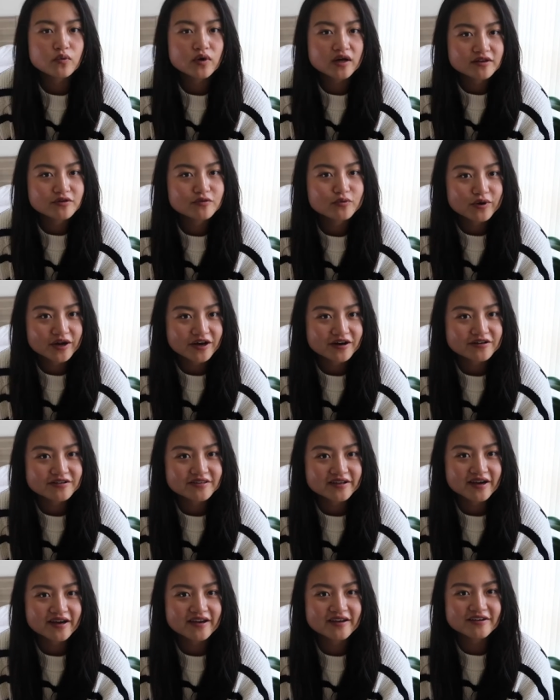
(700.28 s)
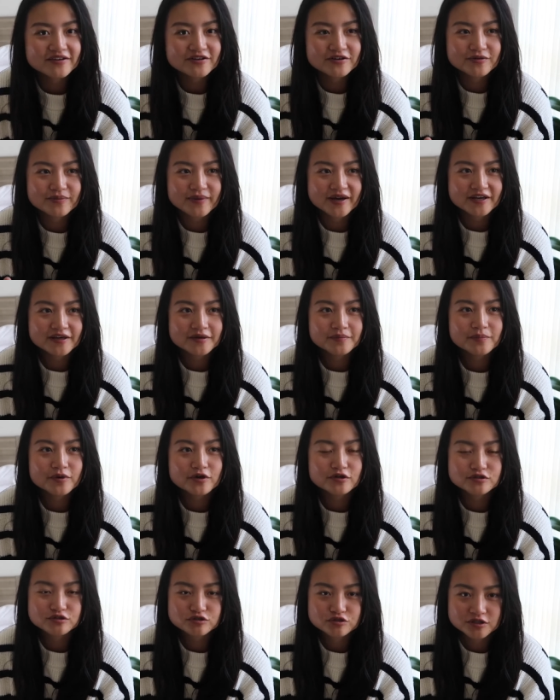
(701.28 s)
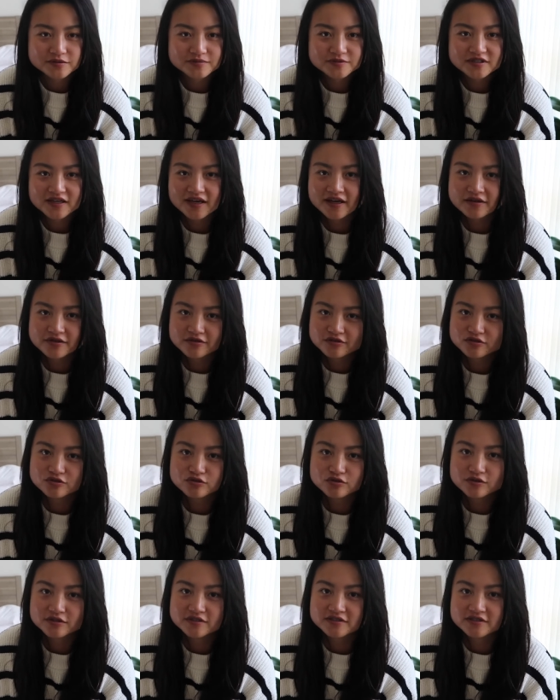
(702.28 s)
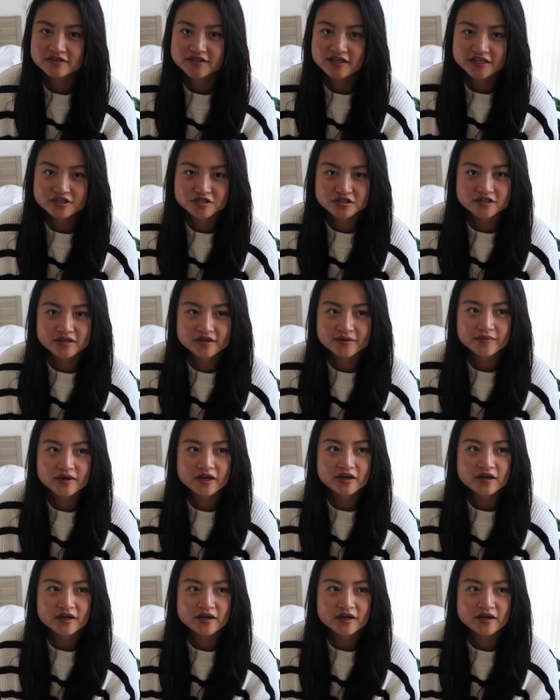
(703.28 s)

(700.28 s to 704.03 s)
well aware that, you know, my impulse trips to & Other Stories and H&M